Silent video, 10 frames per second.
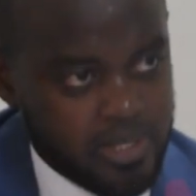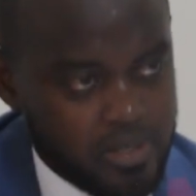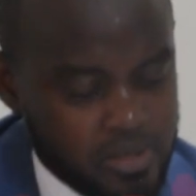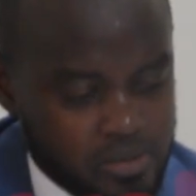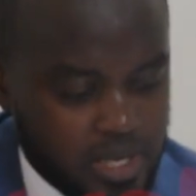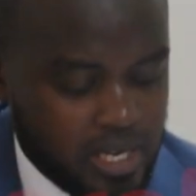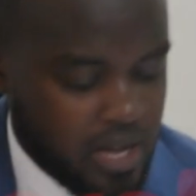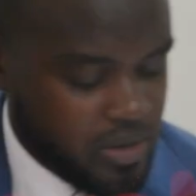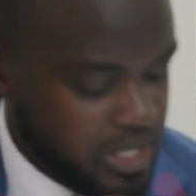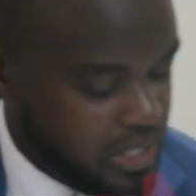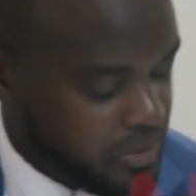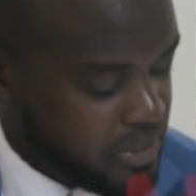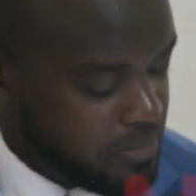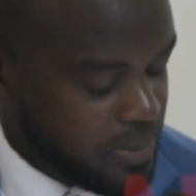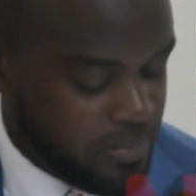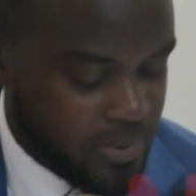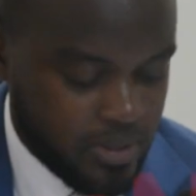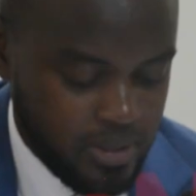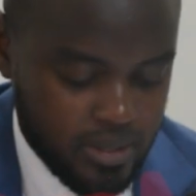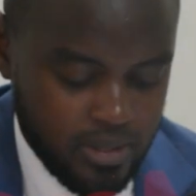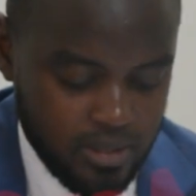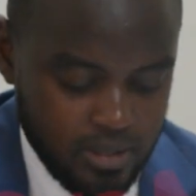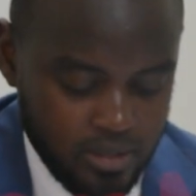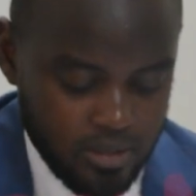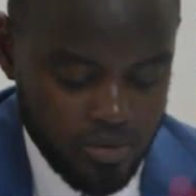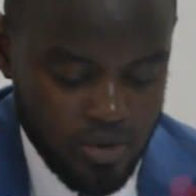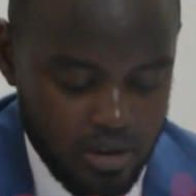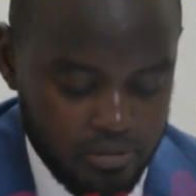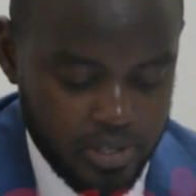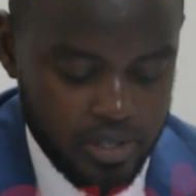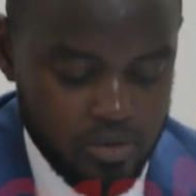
because we are now dealing with people who are very